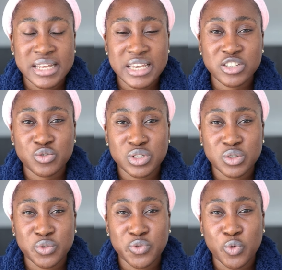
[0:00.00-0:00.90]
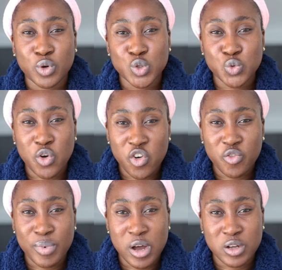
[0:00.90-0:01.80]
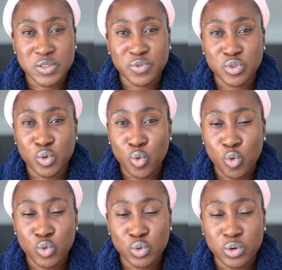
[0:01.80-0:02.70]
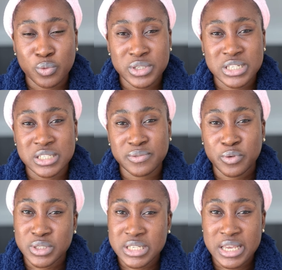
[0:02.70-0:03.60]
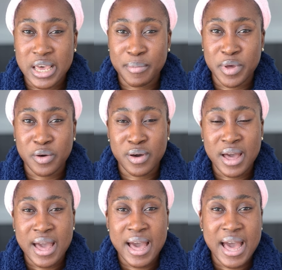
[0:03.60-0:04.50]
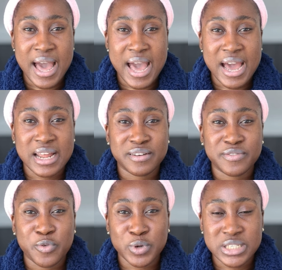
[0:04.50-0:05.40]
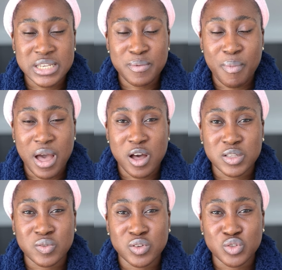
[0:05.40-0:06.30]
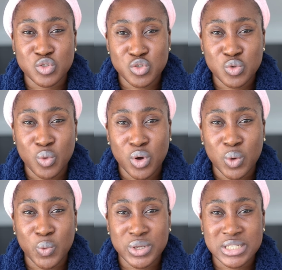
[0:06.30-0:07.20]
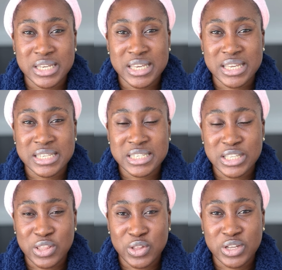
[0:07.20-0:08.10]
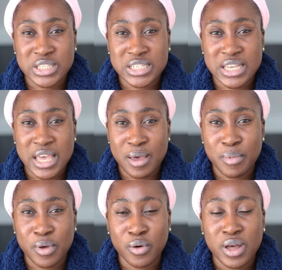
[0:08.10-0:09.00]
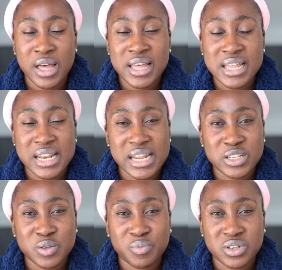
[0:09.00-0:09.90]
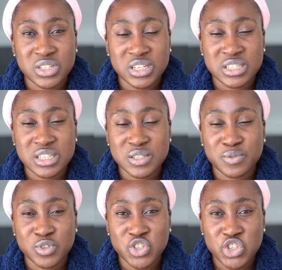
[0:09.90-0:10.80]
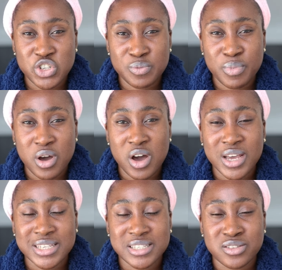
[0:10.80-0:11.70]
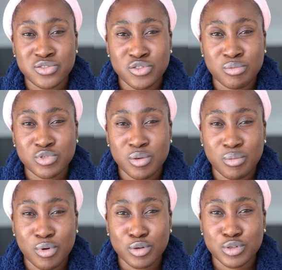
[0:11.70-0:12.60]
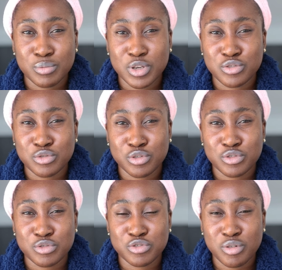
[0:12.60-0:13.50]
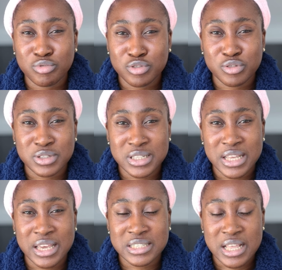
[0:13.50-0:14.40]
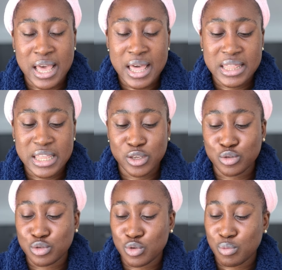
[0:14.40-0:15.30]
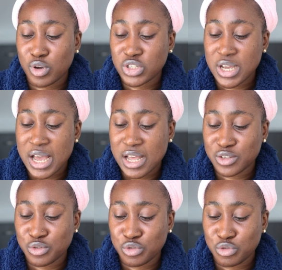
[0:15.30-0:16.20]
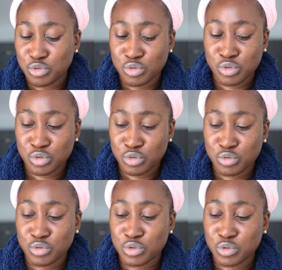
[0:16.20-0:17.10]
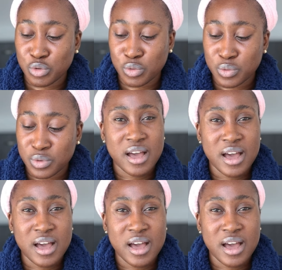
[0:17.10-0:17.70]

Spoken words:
They each retail for £12 for the old one, which is 40 ml, and £14 for the new one, which is 30 ml. Link to purchase this for cheaper is in the description box, so make sure you shop through those links. Thank you so much as you do so.